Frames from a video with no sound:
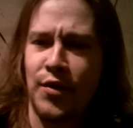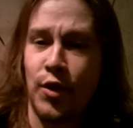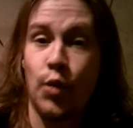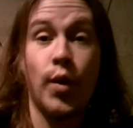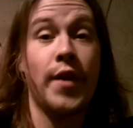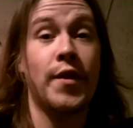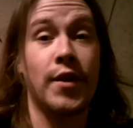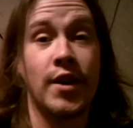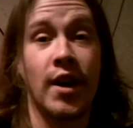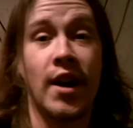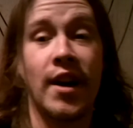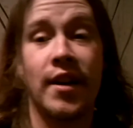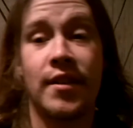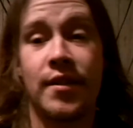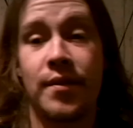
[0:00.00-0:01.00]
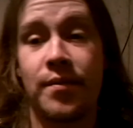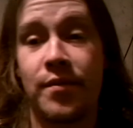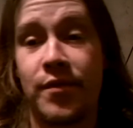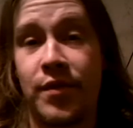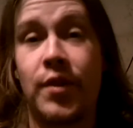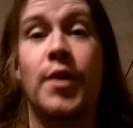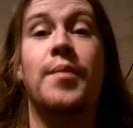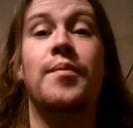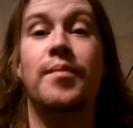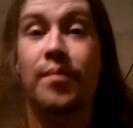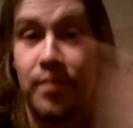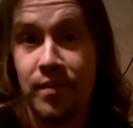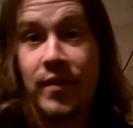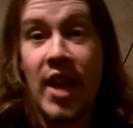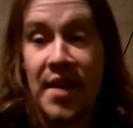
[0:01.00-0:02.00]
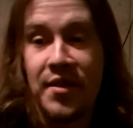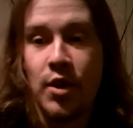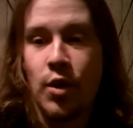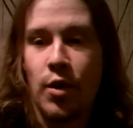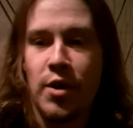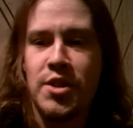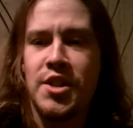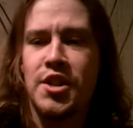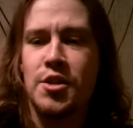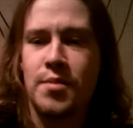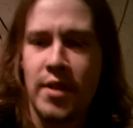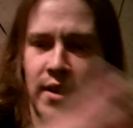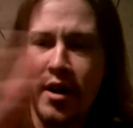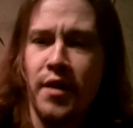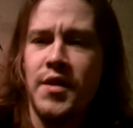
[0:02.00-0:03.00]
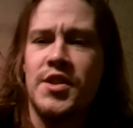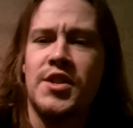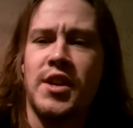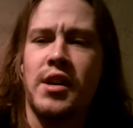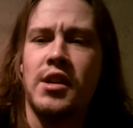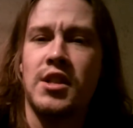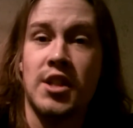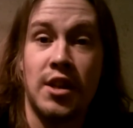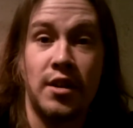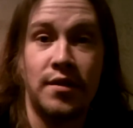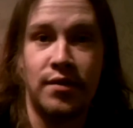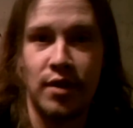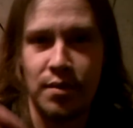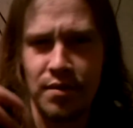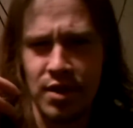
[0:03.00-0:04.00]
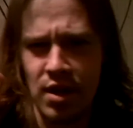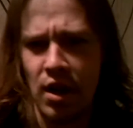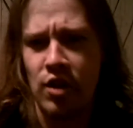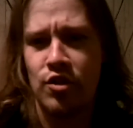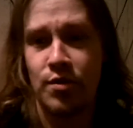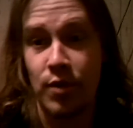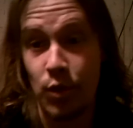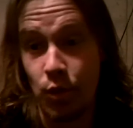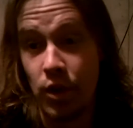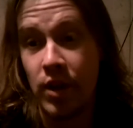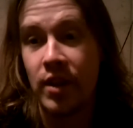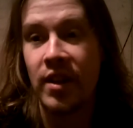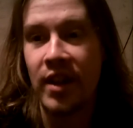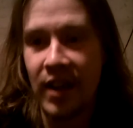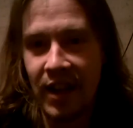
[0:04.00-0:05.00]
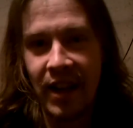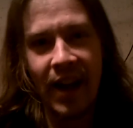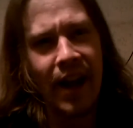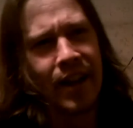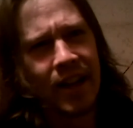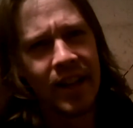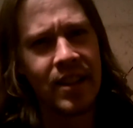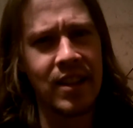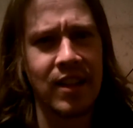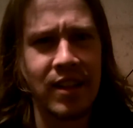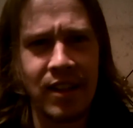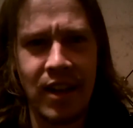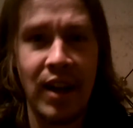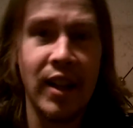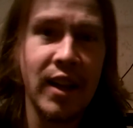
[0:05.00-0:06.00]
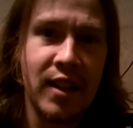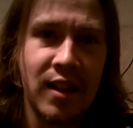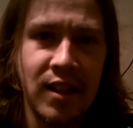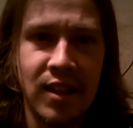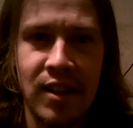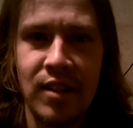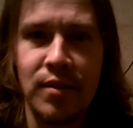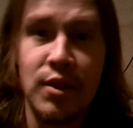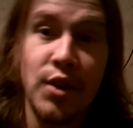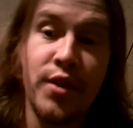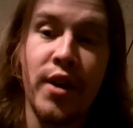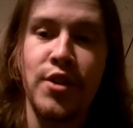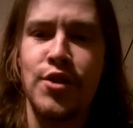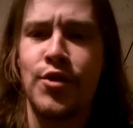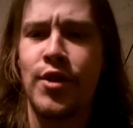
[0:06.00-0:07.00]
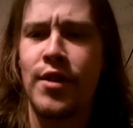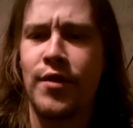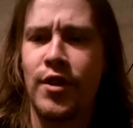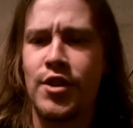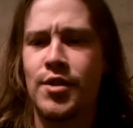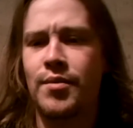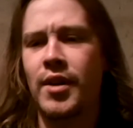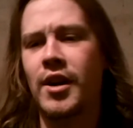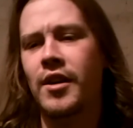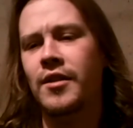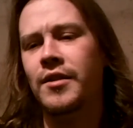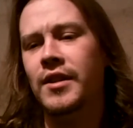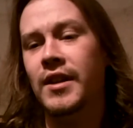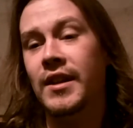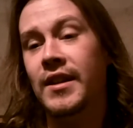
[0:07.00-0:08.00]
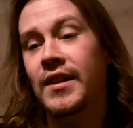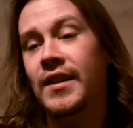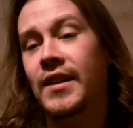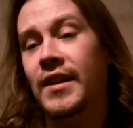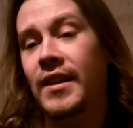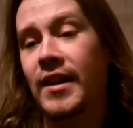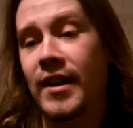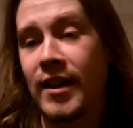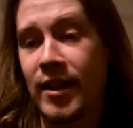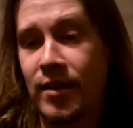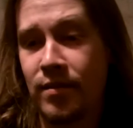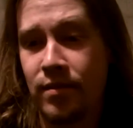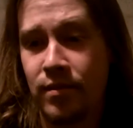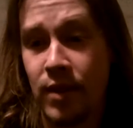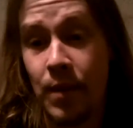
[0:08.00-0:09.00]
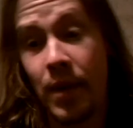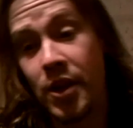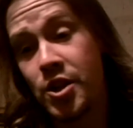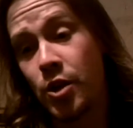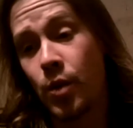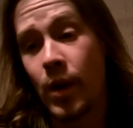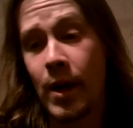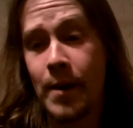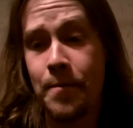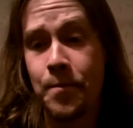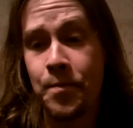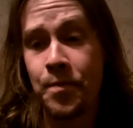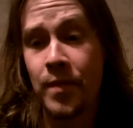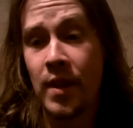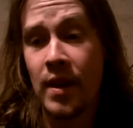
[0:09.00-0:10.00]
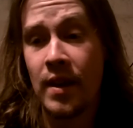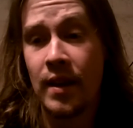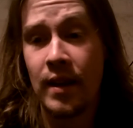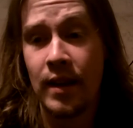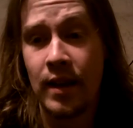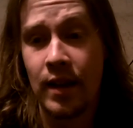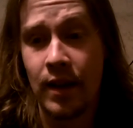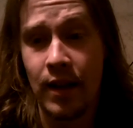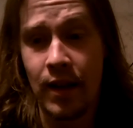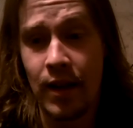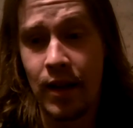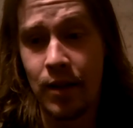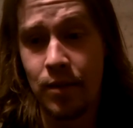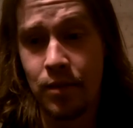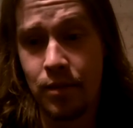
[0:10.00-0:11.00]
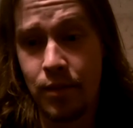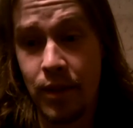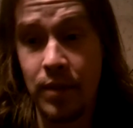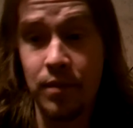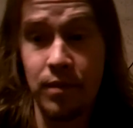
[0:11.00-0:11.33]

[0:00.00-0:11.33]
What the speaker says: Weathercock from Heavy Horses, but all the songs that are from Songs from the Wood, I like the 2003 version better. I'm not sure why. But